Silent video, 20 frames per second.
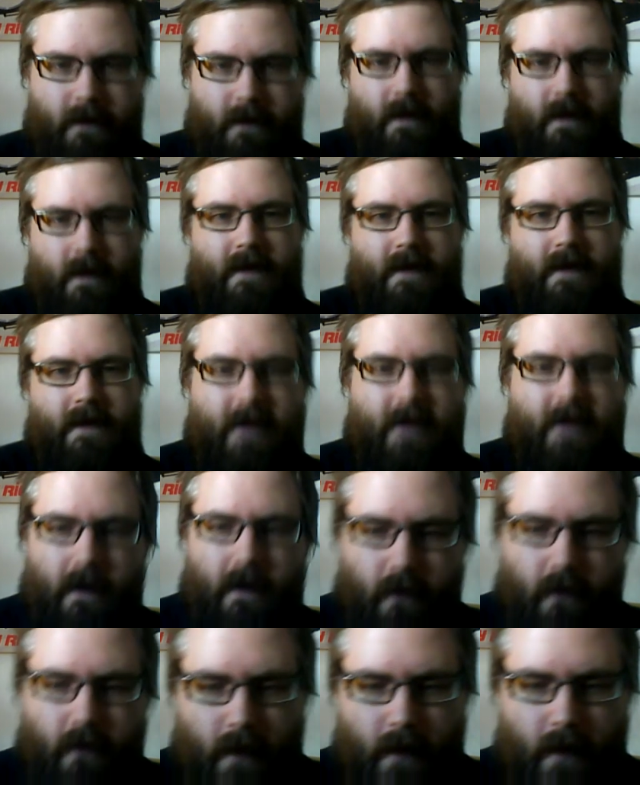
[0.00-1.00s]
like I said, I
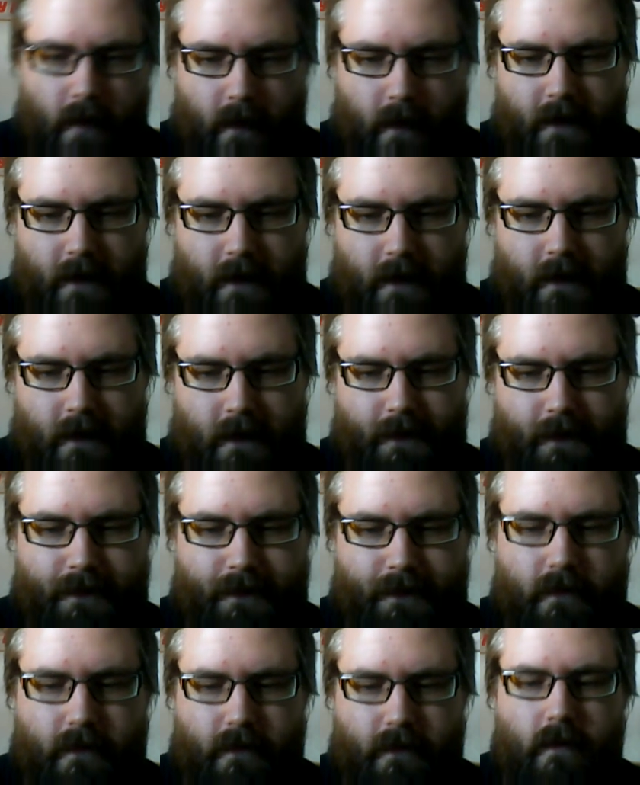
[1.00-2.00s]
don't remember. So,
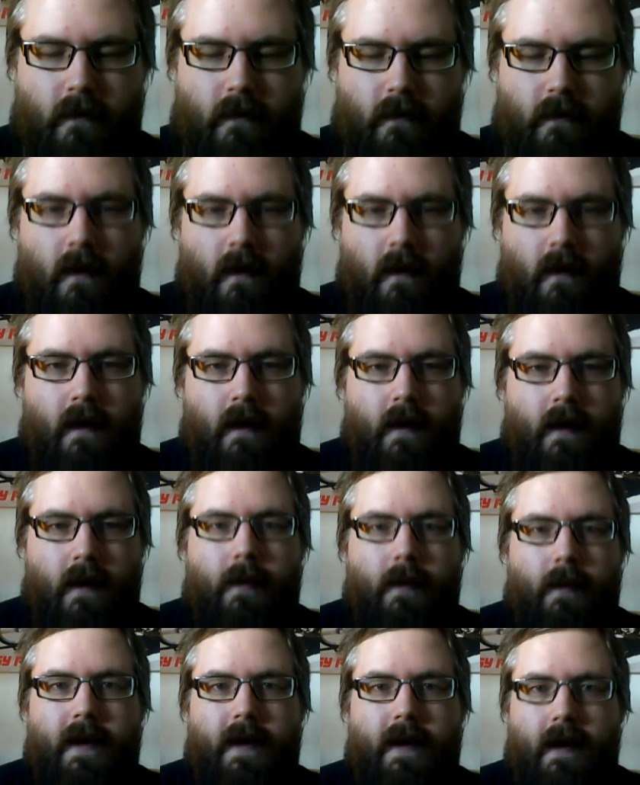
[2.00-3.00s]

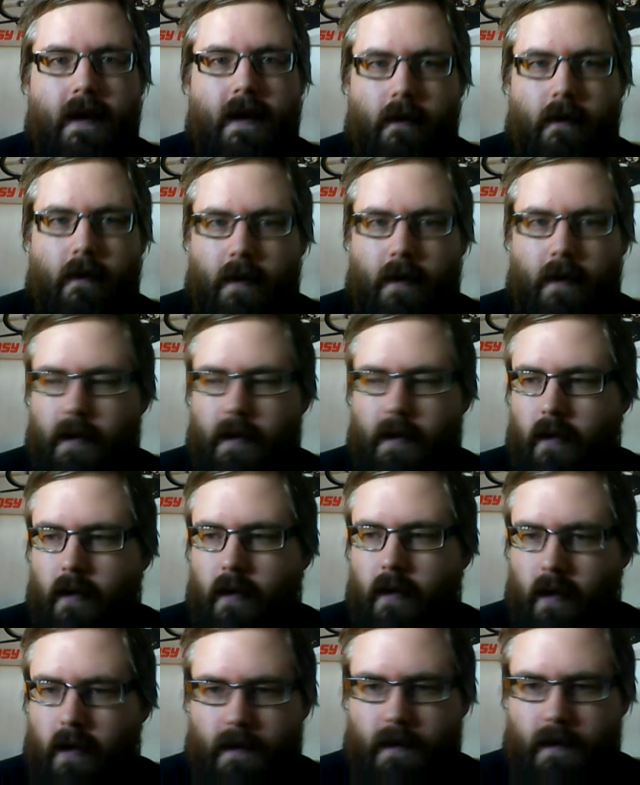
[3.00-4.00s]
but yeah, I remember
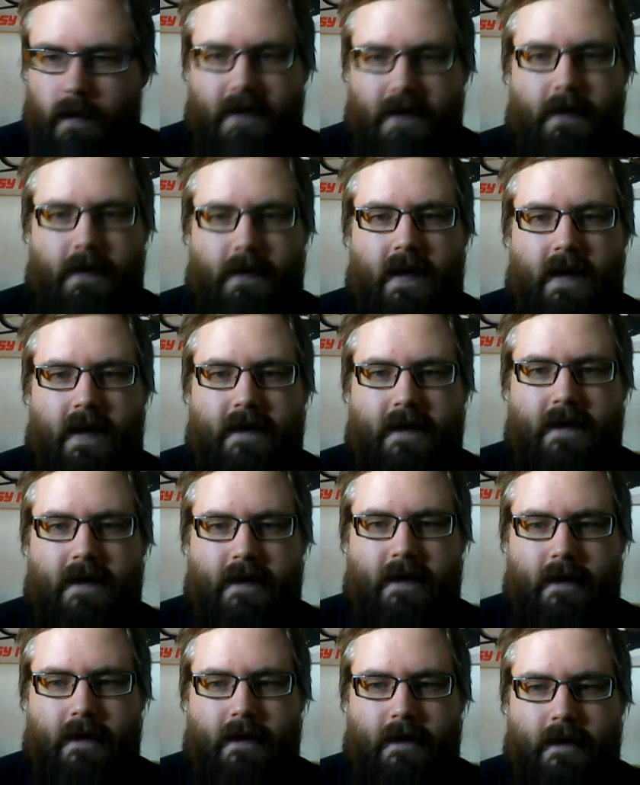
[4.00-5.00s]
going home to his place
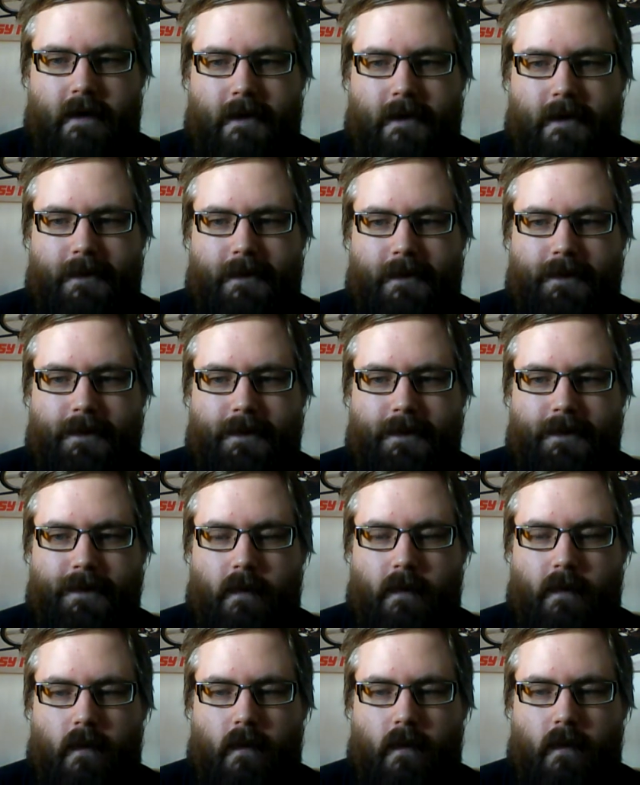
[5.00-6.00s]
and
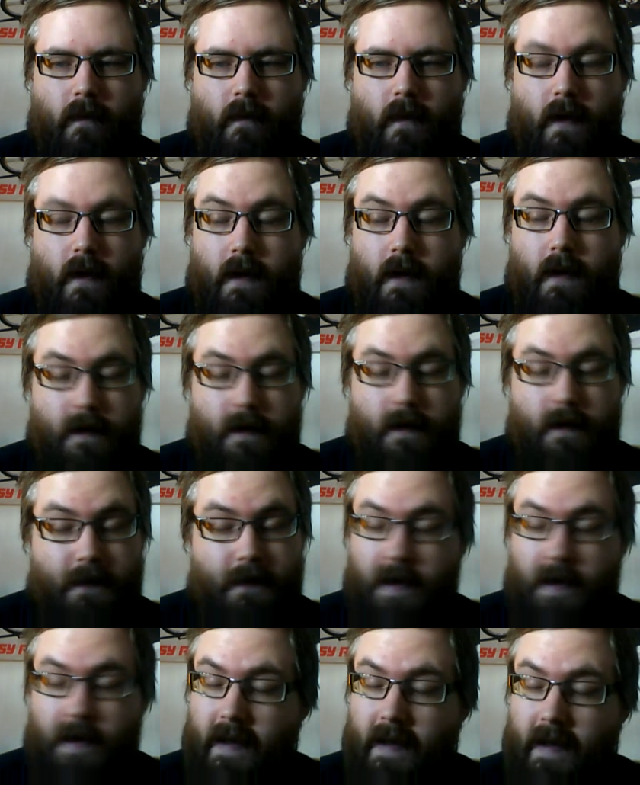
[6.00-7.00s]
just
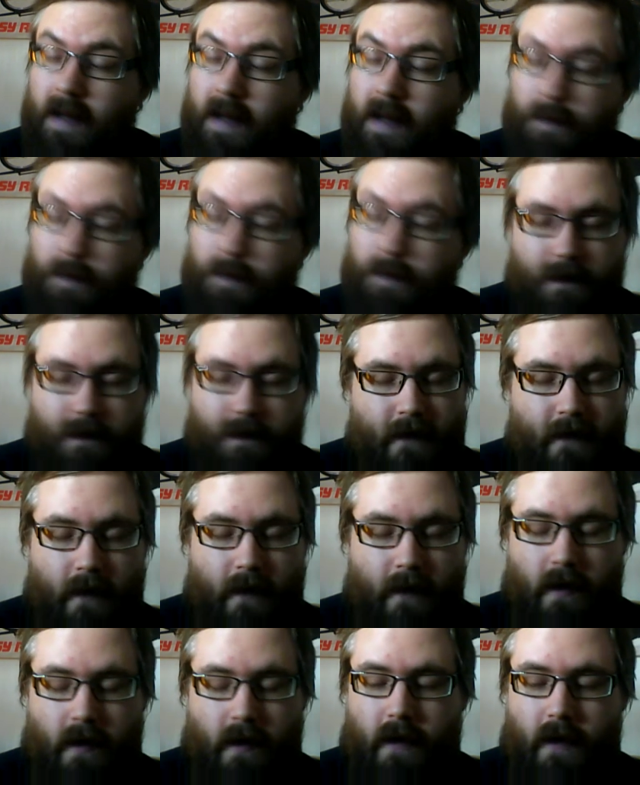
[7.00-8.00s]
playing games for a
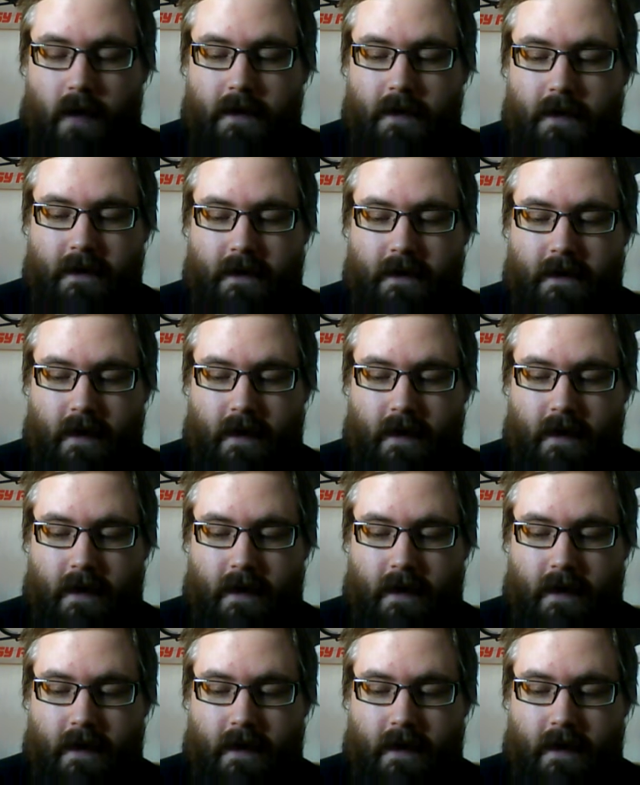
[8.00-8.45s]
couple of hours.